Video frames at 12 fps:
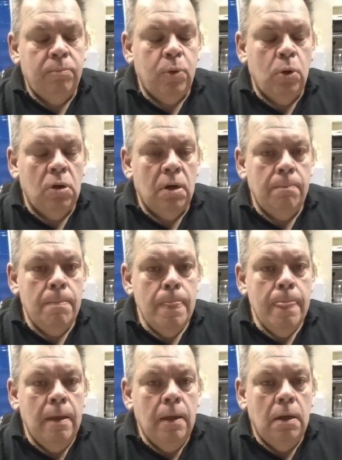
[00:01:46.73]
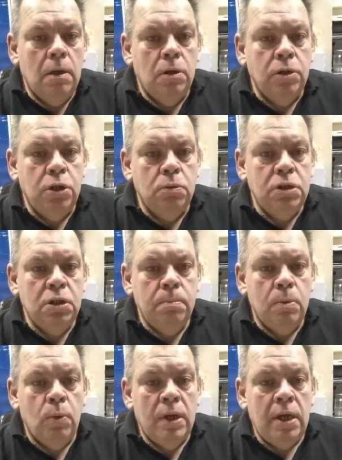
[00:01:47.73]
program on
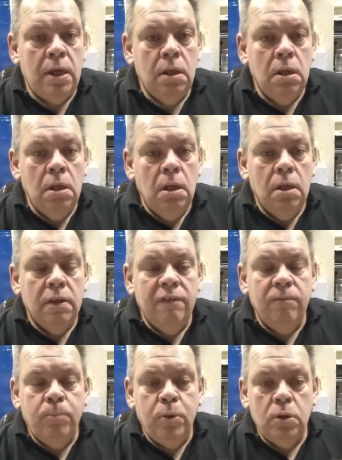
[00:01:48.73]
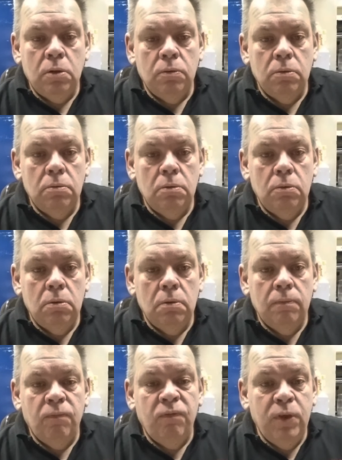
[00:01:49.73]
YouTube where they've put
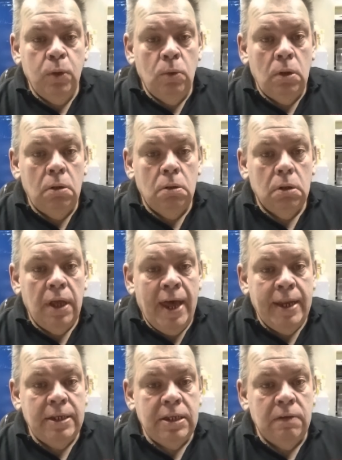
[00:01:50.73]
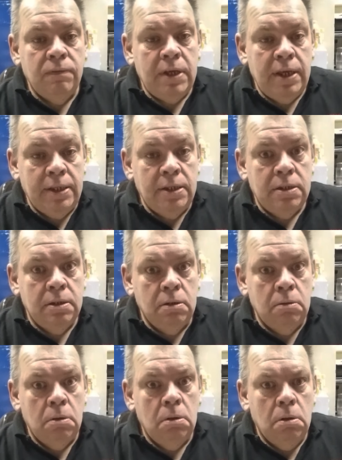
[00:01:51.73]
fuel additive
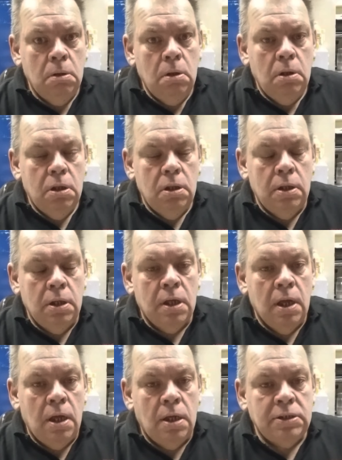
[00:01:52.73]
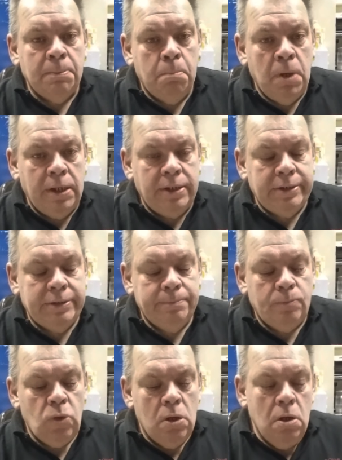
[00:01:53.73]
into their cars and bikes.
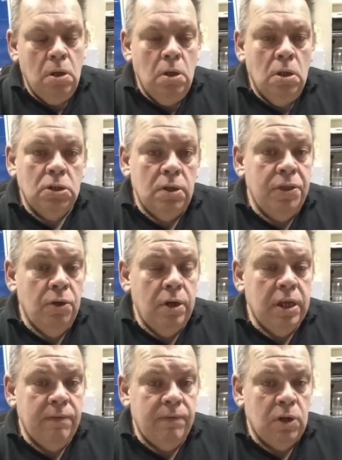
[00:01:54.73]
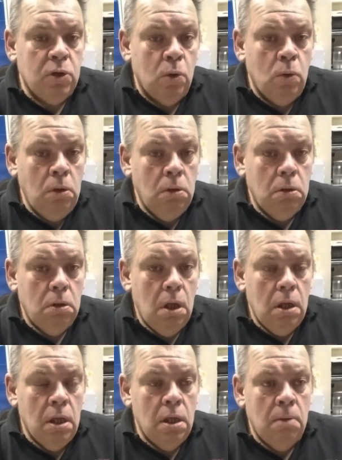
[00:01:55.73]
So I thought I'd give it a go,
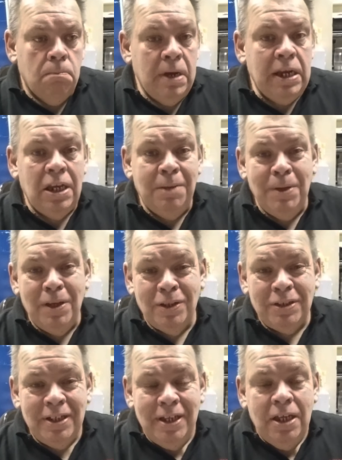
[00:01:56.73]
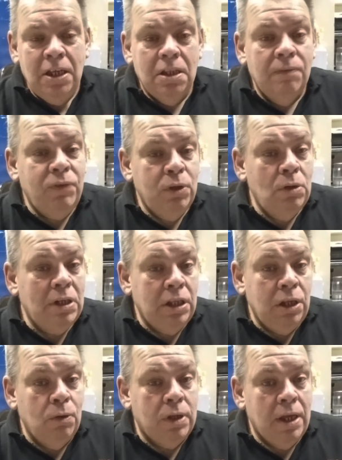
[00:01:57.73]
mainly because the fuel in
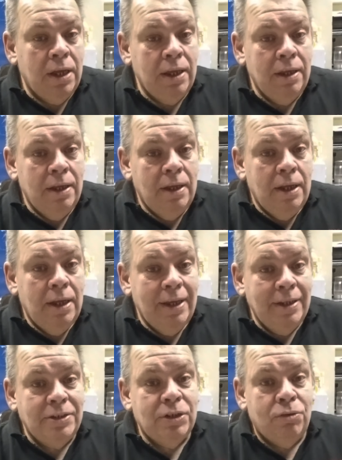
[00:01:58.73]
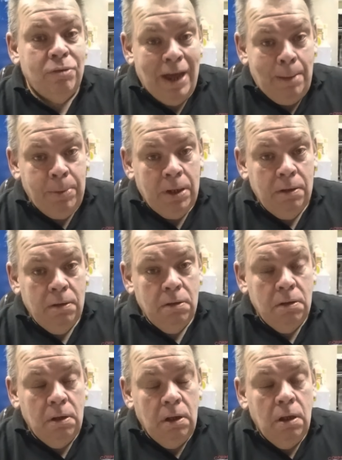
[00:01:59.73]
the UK is crap.
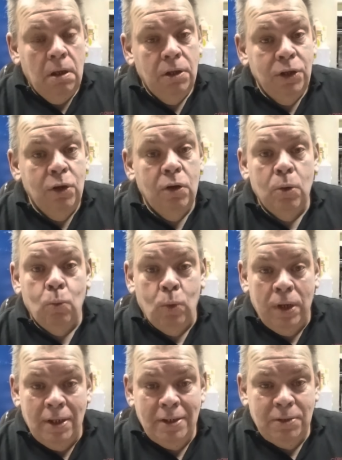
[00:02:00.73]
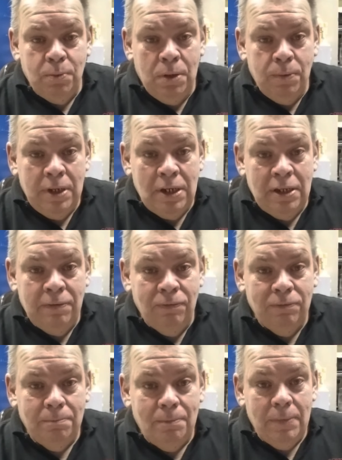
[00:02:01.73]
Here in Wales, where we
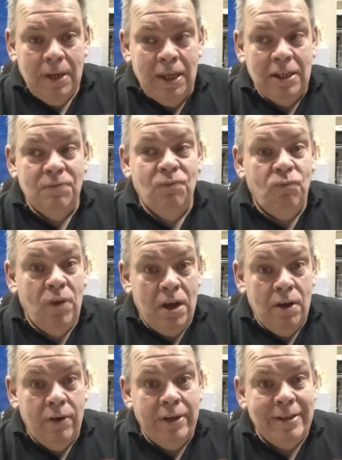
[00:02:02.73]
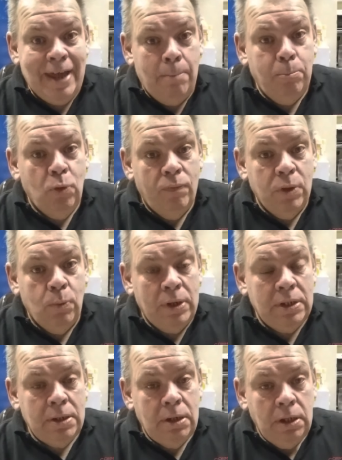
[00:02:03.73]
live, is very damp over the
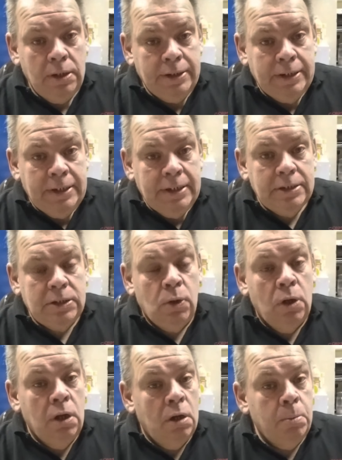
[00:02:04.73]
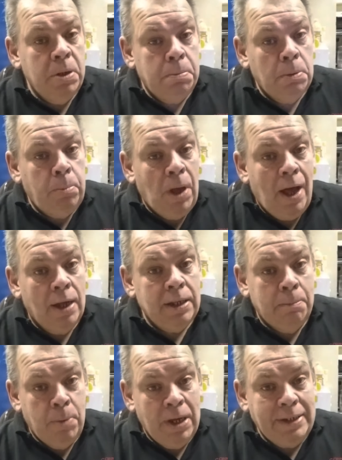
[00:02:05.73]
winter, so a lot of people park
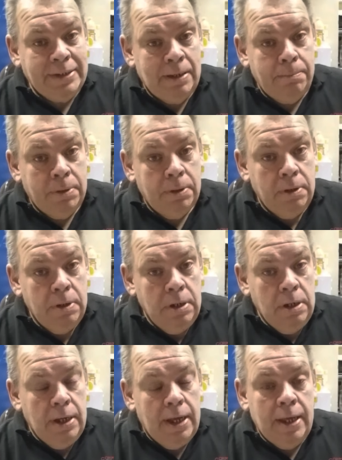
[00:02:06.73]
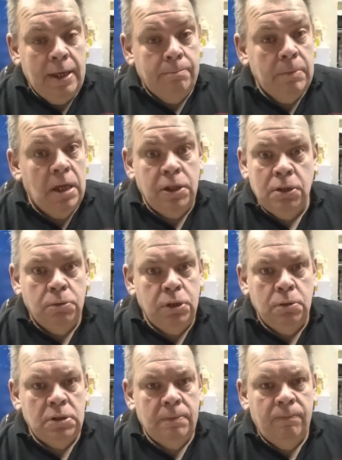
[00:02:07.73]
their bikes up and don't
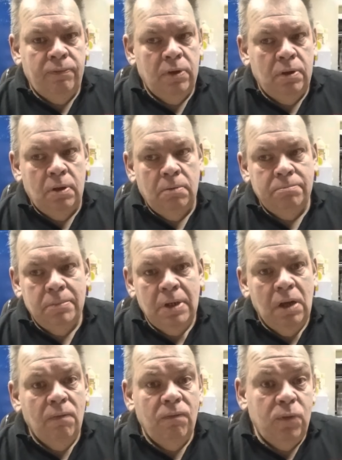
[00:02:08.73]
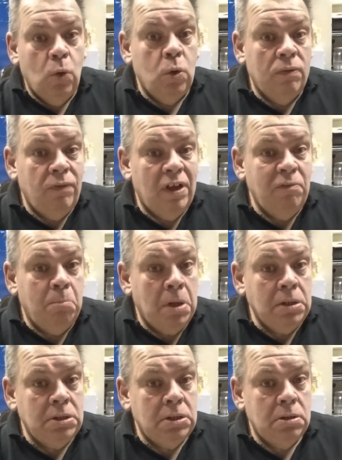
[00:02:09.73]
use them for 4 to 5
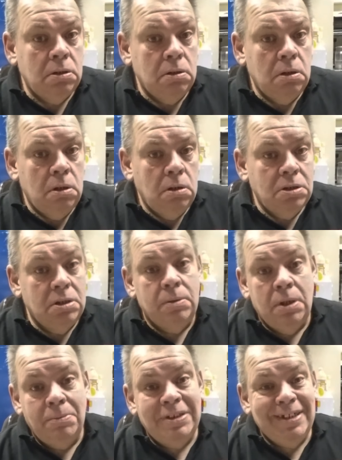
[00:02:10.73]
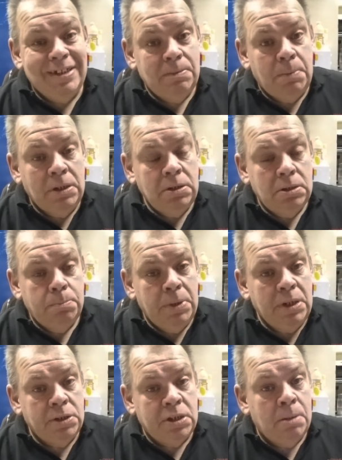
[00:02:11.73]
months, sometimes 6 months
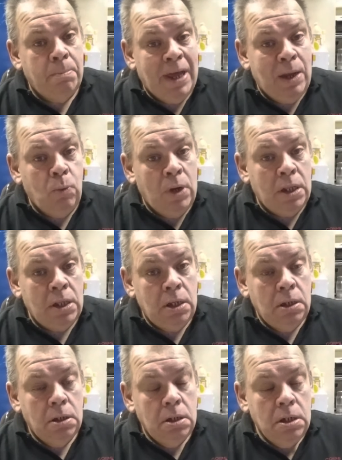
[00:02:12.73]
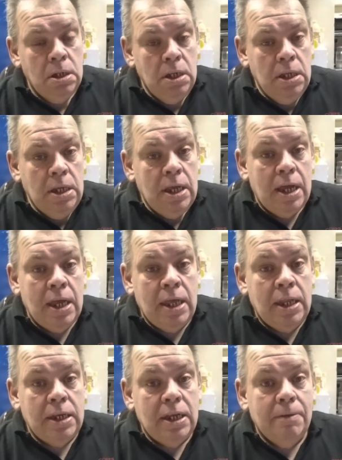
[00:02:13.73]
because of the bad weather,
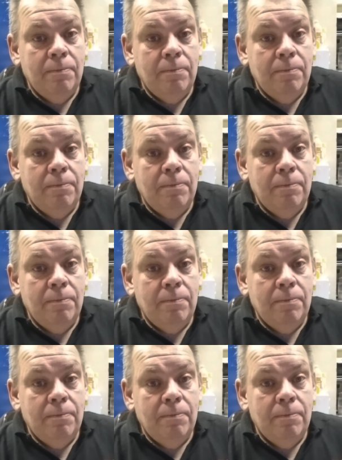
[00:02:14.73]
and